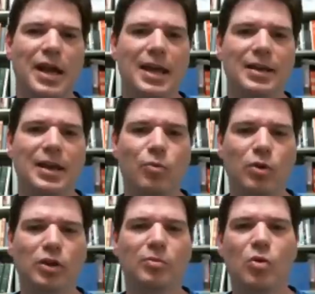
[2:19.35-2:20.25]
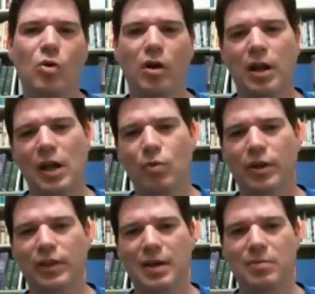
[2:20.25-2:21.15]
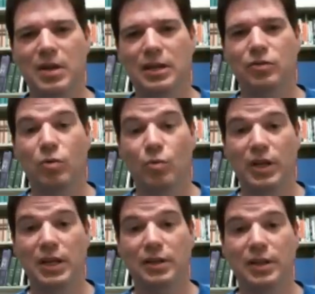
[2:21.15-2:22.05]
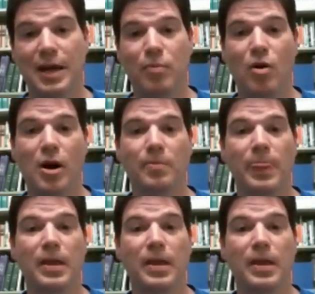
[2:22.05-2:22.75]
and we'll look more at what that means when we get to that part.